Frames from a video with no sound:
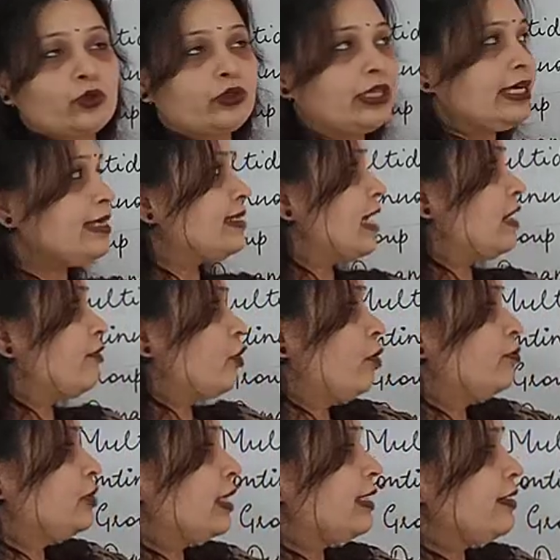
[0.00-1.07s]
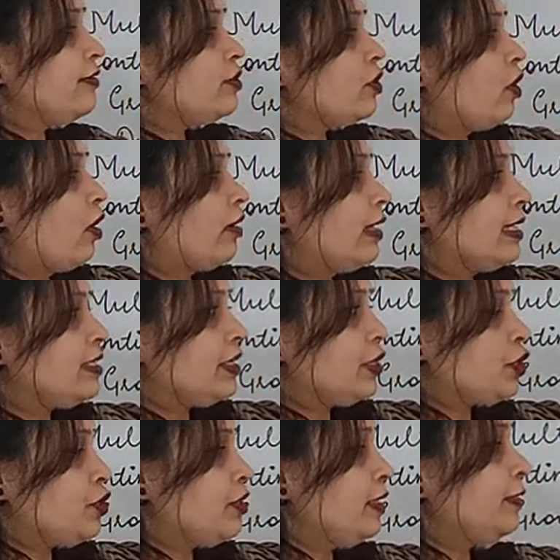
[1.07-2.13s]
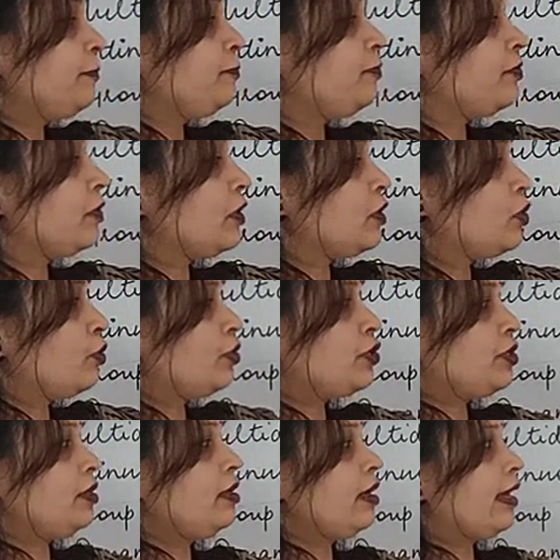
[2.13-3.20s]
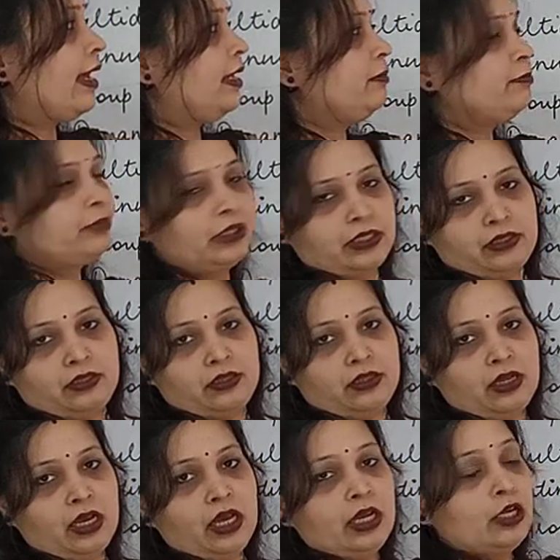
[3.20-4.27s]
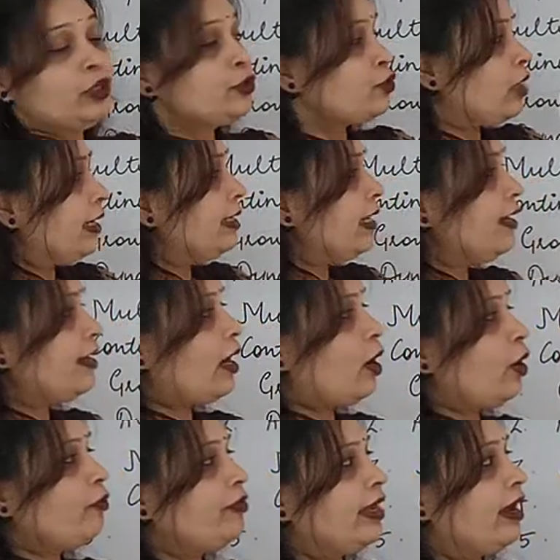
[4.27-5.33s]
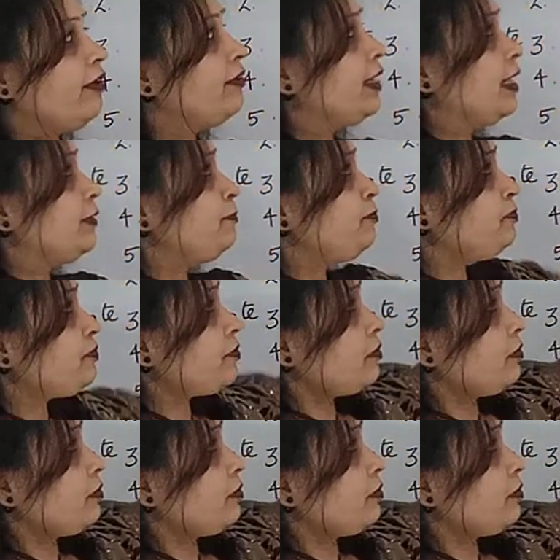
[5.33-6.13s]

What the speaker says: So these are our objectives: organizational, social and personal. So until now we have done